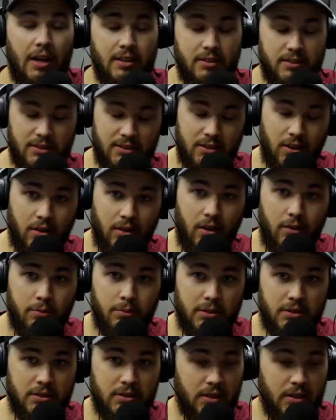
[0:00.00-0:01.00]
Start off
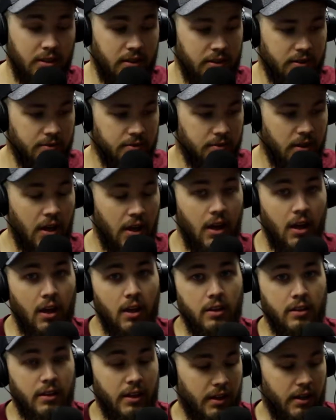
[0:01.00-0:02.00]
by saying
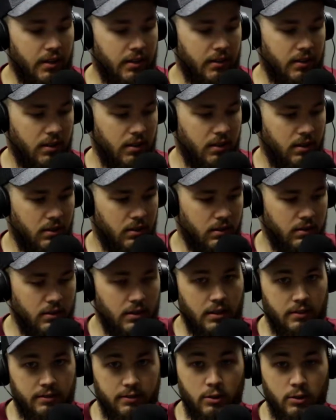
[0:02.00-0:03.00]
that
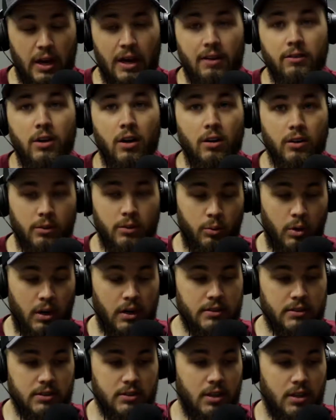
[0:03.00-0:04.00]
if you haven't already
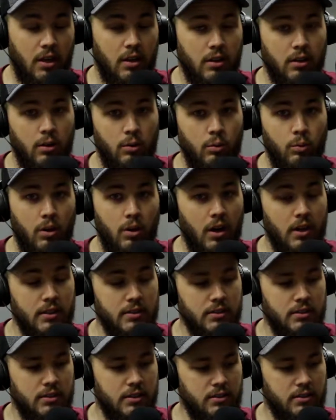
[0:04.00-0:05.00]
watched, go
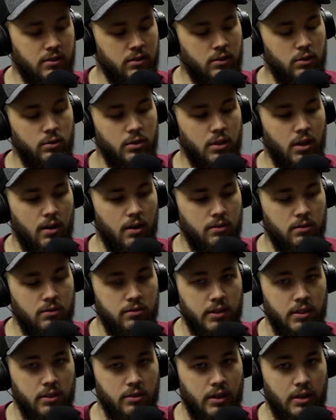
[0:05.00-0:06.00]
watch this Luke Combs
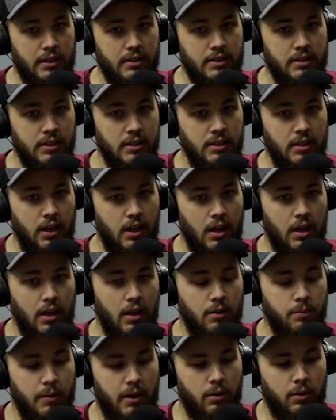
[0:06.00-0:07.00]
video I did
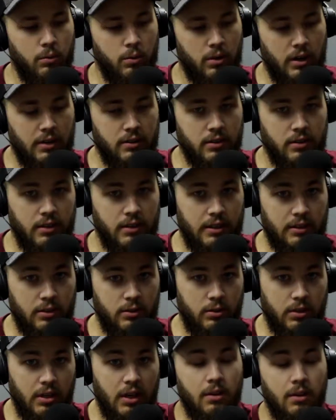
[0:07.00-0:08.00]
about where I look like
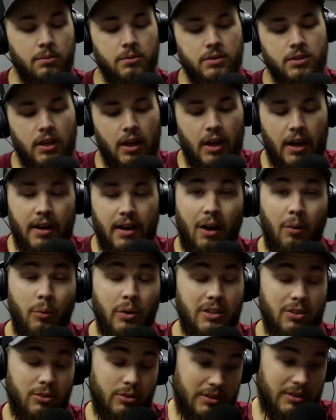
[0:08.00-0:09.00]
Luke Combs, and I
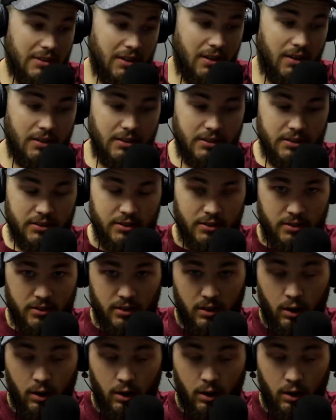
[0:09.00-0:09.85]
went to his concert.